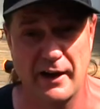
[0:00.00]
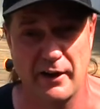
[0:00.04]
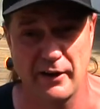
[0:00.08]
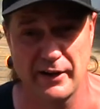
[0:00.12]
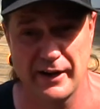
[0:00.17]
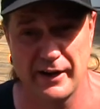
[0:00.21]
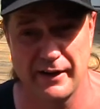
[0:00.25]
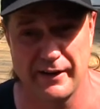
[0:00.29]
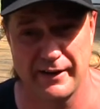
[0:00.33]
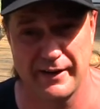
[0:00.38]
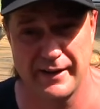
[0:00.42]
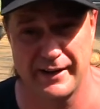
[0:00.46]
out
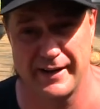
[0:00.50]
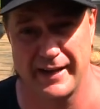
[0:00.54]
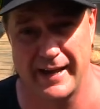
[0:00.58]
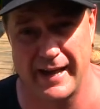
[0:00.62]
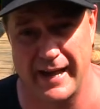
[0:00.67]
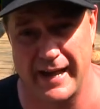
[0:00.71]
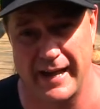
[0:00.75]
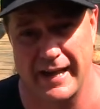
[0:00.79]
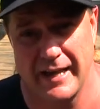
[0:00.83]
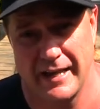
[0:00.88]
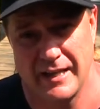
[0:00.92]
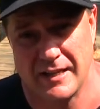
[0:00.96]
here
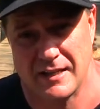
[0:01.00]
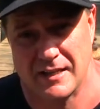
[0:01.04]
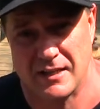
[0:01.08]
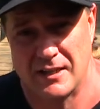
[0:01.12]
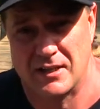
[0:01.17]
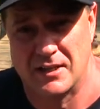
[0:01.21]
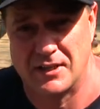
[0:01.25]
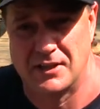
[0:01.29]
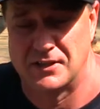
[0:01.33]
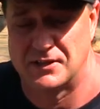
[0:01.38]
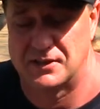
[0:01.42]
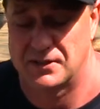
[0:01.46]
today,
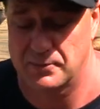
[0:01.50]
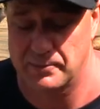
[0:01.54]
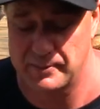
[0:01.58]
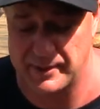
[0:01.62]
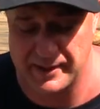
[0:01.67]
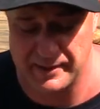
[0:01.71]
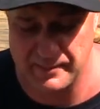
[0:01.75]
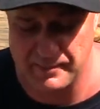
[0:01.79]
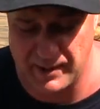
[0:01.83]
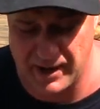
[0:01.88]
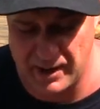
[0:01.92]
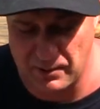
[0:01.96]
so
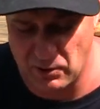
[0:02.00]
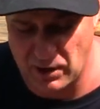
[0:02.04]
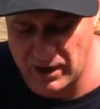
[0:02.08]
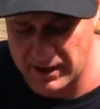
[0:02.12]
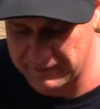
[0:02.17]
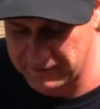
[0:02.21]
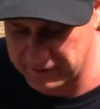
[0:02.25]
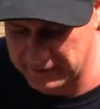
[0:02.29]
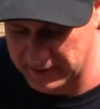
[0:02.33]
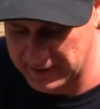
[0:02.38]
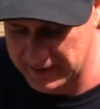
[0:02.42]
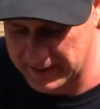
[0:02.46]
me and my
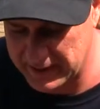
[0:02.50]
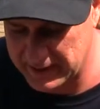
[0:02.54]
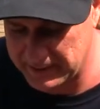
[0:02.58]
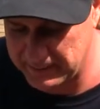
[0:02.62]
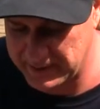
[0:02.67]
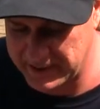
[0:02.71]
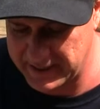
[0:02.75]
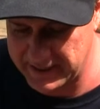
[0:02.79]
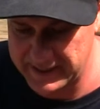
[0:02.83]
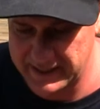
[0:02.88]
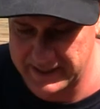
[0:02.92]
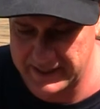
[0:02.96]
wife aren't gonna
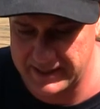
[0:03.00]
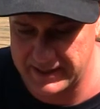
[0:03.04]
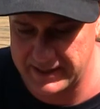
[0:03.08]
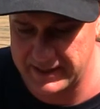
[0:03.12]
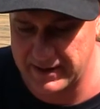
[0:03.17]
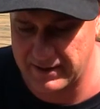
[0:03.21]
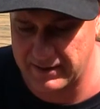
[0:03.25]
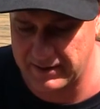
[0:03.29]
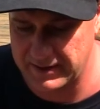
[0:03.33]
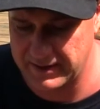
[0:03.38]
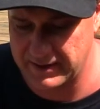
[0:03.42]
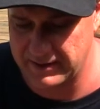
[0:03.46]
be
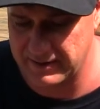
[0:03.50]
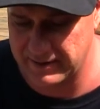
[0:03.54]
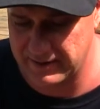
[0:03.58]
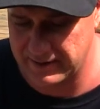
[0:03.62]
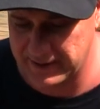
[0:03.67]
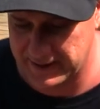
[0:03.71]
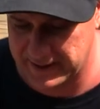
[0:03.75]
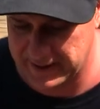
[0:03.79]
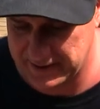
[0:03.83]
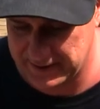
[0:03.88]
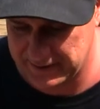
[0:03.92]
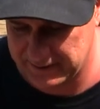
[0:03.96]
eating out
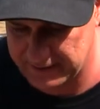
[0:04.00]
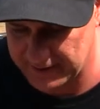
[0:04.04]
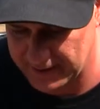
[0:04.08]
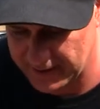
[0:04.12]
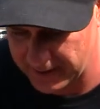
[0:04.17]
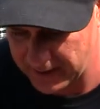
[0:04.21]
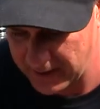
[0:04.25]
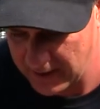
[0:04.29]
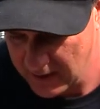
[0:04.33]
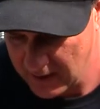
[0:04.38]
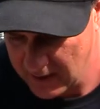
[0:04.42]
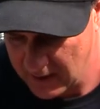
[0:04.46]
here or
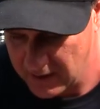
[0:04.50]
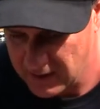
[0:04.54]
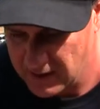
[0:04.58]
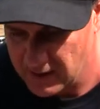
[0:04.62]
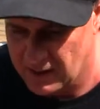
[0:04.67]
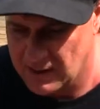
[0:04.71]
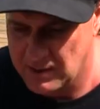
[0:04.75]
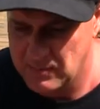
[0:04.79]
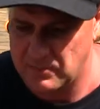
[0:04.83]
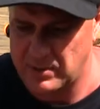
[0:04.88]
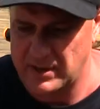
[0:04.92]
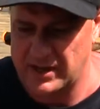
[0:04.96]
anything.
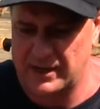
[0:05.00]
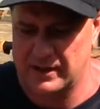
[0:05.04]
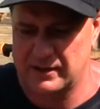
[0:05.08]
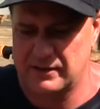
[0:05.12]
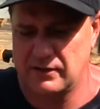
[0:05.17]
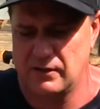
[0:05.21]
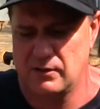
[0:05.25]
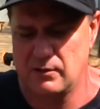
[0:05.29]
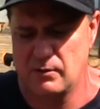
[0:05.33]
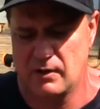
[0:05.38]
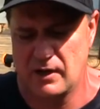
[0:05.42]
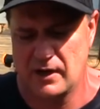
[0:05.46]
But I
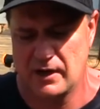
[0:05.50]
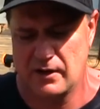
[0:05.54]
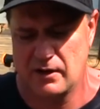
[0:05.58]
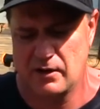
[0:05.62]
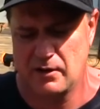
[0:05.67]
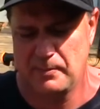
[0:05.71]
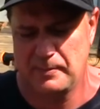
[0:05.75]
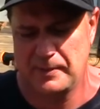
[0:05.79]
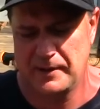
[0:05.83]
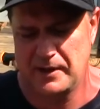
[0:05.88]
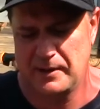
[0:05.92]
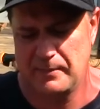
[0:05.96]
do want to
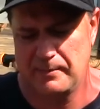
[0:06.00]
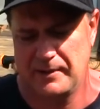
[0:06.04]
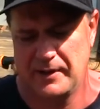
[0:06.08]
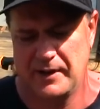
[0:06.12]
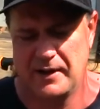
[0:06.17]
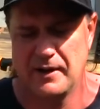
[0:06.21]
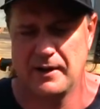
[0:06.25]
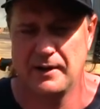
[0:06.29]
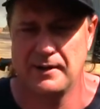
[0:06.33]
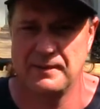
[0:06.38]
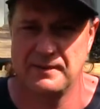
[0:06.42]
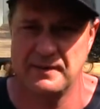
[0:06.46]
open a
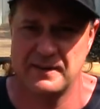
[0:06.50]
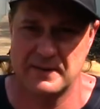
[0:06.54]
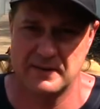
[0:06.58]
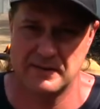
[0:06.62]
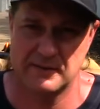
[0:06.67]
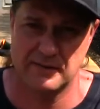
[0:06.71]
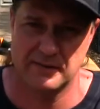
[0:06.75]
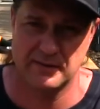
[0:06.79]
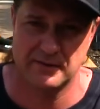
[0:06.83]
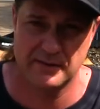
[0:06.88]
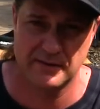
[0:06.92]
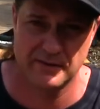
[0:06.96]
beer.
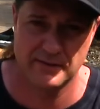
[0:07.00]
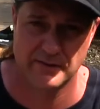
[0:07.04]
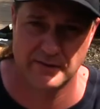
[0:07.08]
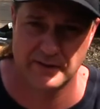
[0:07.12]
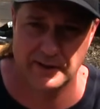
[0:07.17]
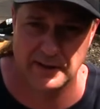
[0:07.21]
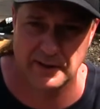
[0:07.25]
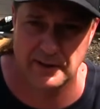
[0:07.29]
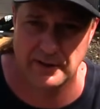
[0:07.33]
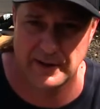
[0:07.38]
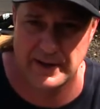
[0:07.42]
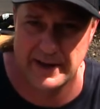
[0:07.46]
This is a
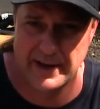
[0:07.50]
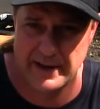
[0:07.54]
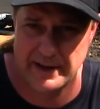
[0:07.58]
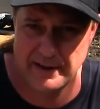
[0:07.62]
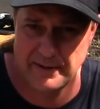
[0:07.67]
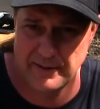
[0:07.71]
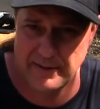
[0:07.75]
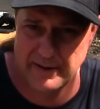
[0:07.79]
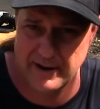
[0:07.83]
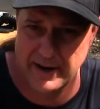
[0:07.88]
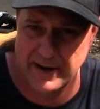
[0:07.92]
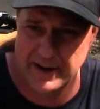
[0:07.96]

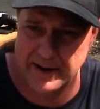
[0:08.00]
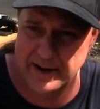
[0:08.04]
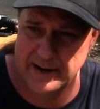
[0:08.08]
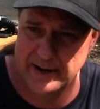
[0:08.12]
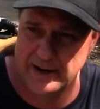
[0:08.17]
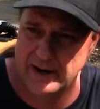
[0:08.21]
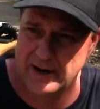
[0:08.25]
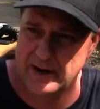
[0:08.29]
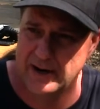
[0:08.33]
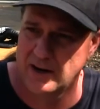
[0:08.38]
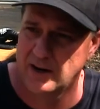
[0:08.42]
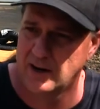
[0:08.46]
Steelhead right
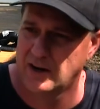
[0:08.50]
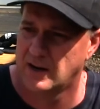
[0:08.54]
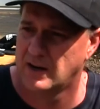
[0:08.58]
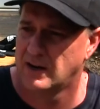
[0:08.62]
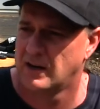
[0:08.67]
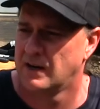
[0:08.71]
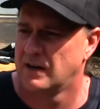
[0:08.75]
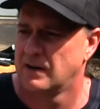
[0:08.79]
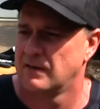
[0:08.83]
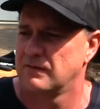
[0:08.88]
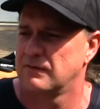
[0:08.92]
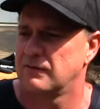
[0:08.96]
here
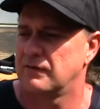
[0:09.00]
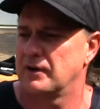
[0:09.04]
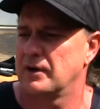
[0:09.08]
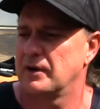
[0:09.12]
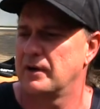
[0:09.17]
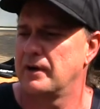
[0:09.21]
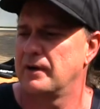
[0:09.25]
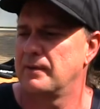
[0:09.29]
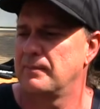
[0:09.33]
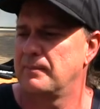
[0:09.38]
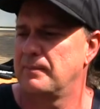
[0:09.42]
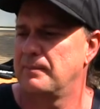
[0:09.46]

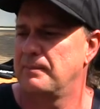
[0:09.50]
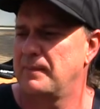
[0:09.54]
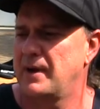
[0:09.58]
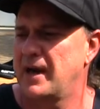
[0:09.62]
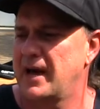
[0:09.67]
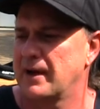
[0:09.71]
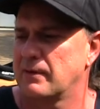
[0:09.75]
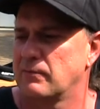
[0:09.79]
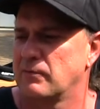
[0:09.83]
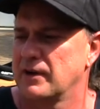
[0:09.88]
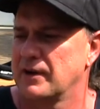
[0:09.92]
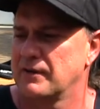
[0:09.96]
from
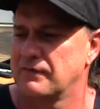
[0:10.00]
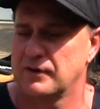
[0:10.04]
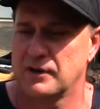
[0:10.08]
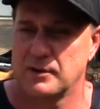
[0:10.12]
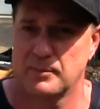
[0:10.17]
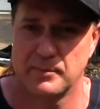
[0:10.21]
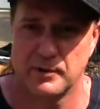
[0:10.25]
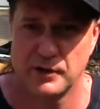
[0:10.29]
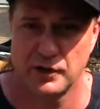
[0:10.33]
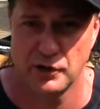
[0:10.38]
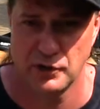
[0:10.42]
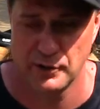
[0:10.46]
Mad
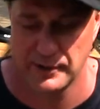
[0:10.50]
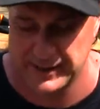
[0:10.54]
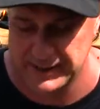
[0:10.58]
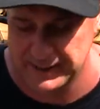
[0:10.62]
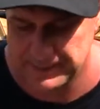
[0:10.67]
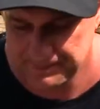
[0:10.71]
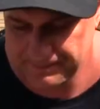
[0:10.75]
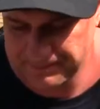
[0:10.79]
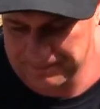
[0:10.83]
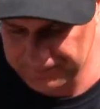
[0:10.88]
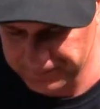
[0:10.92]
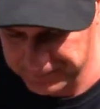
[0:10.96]
River
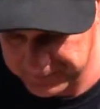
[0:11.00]
Brewing.